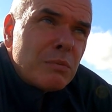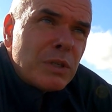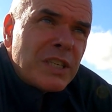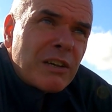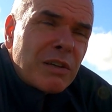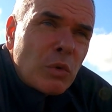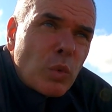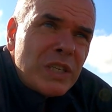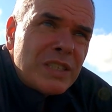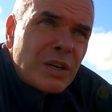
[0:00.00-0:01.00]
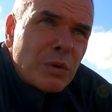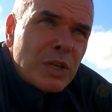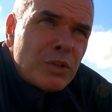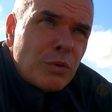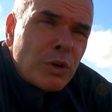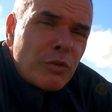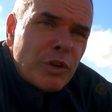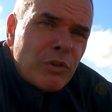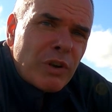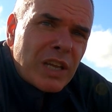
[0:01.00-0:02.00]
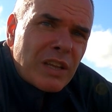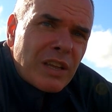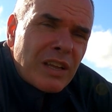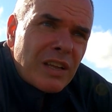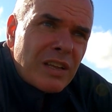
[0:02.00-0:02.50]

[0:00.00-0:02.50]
particularly in winter when I don't want to re-rig